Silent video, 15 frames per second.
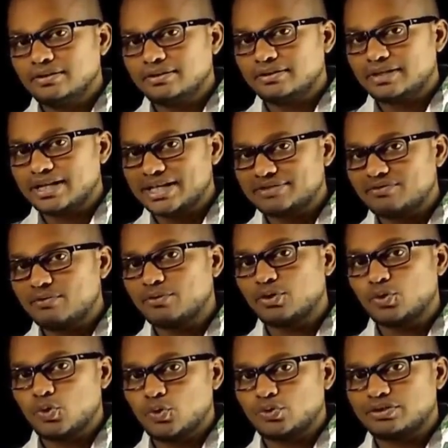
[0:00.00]
transformer
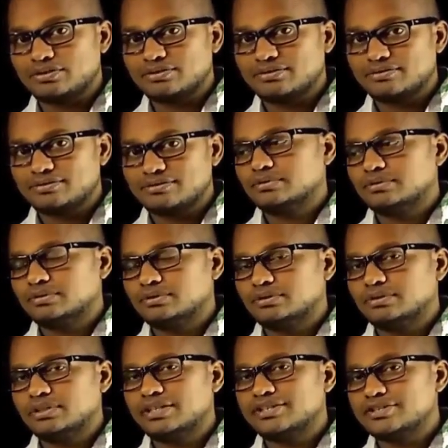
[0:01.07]
core,
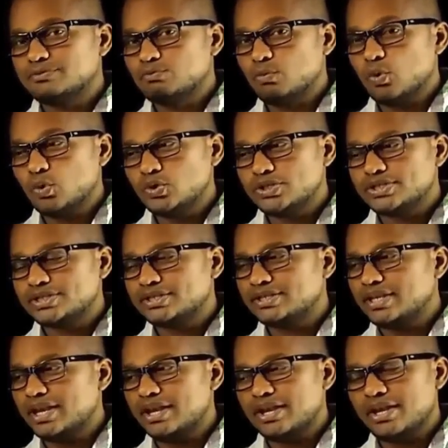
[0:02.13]
that is bolts,
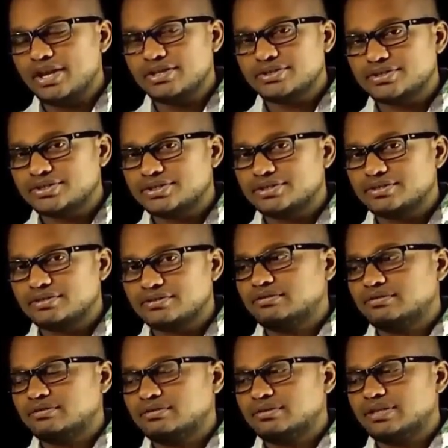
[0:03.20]
nuts
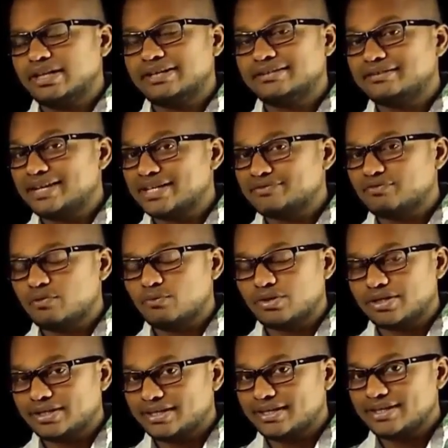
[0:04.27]
and transformer
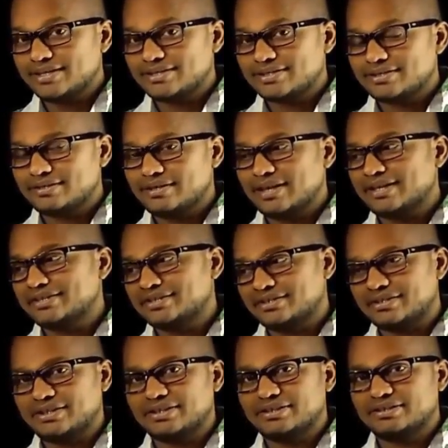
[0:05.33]
case,
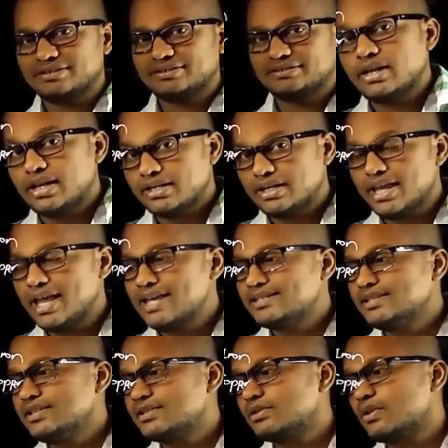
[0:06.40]
etc. And as
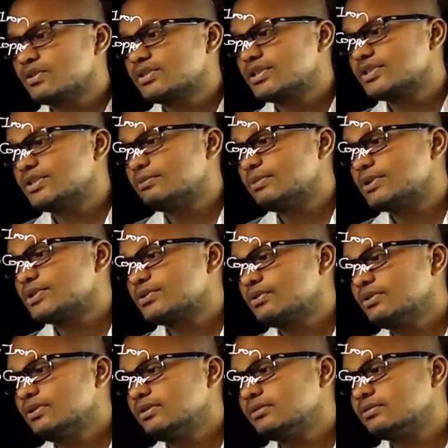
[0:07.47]
these losses depends
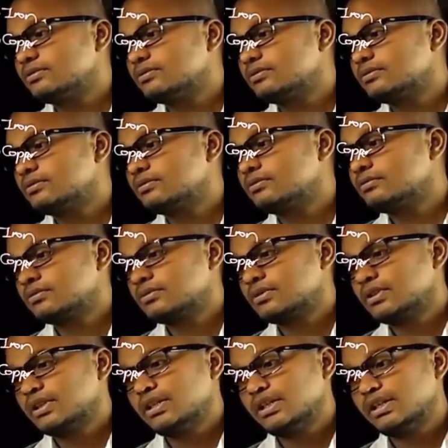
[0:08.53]
on
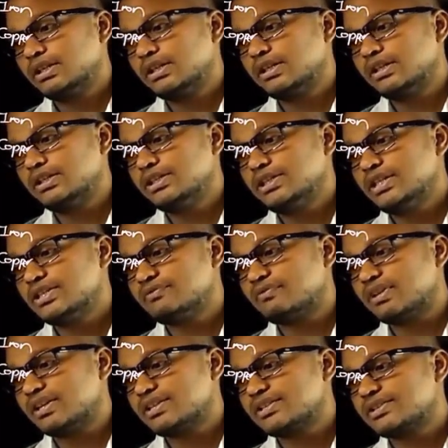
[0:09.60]
leakage
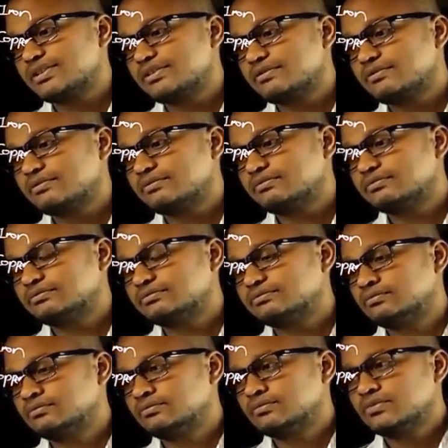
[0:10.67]
flux,
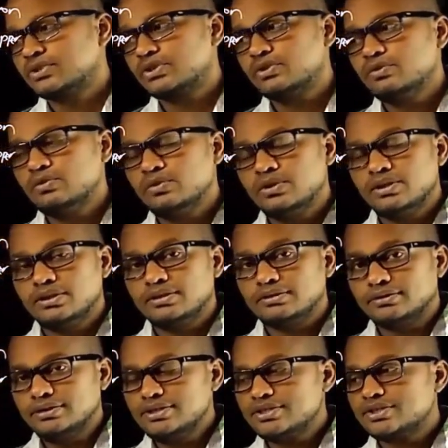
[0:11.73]
so
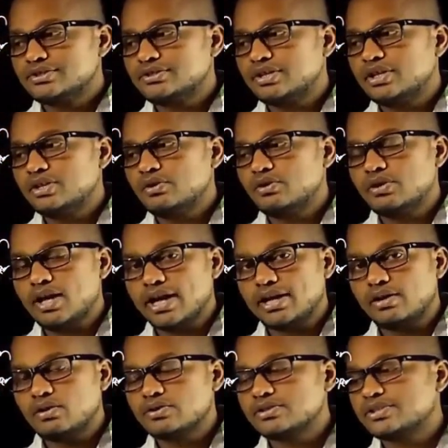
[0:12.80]
this stray load iron
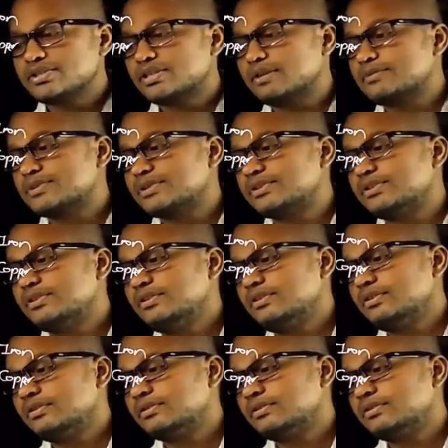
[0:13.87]
losses comes under